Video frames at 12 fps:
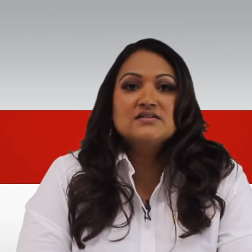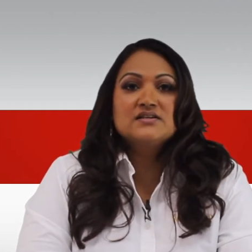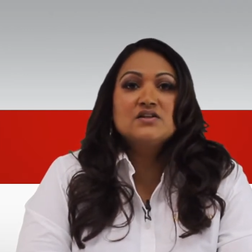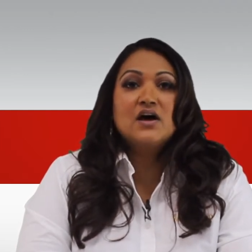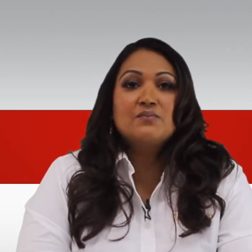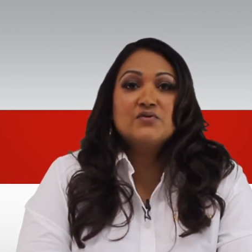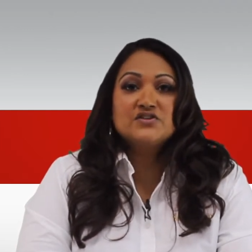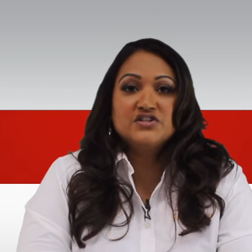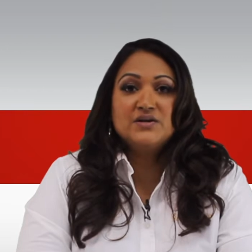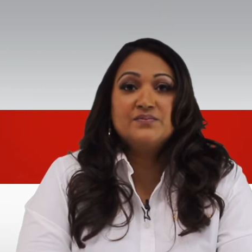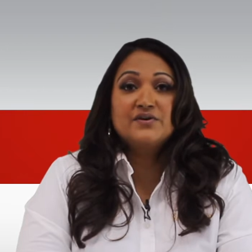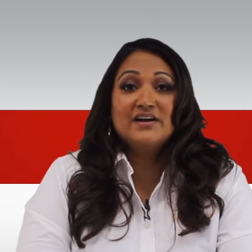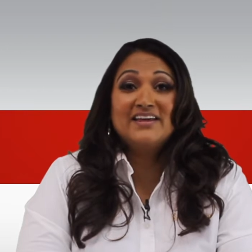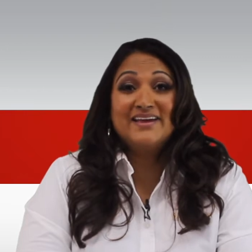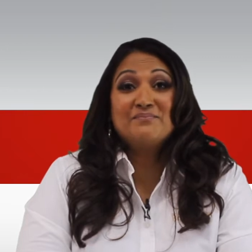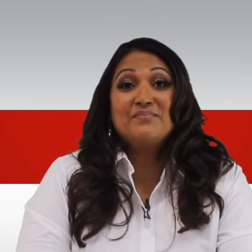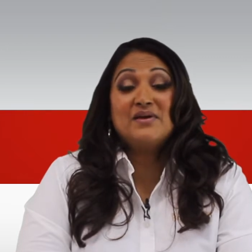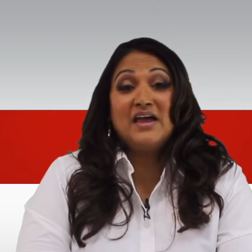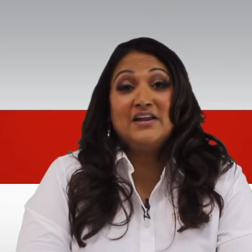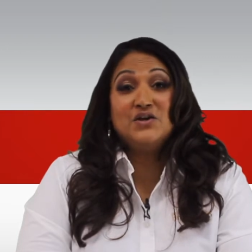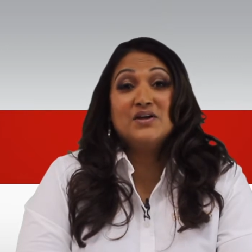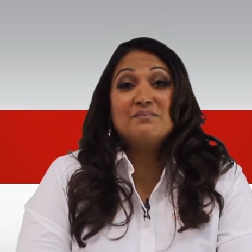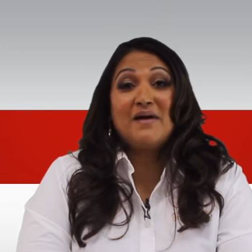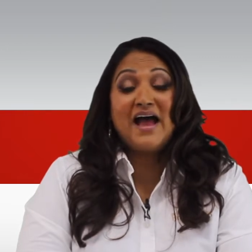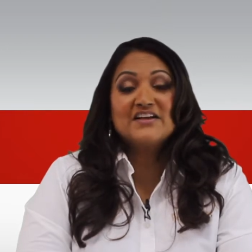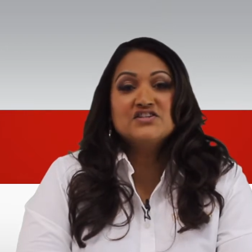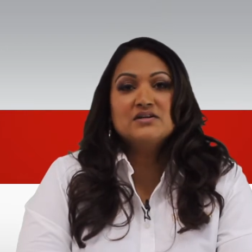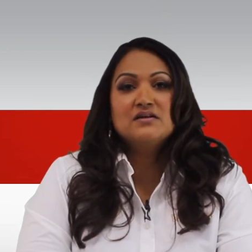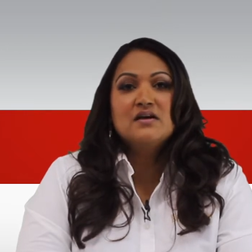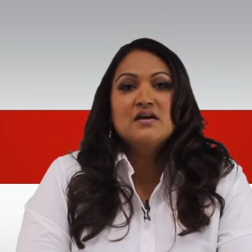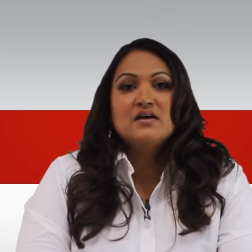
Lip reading: is a lot more cheaper and you can patch it,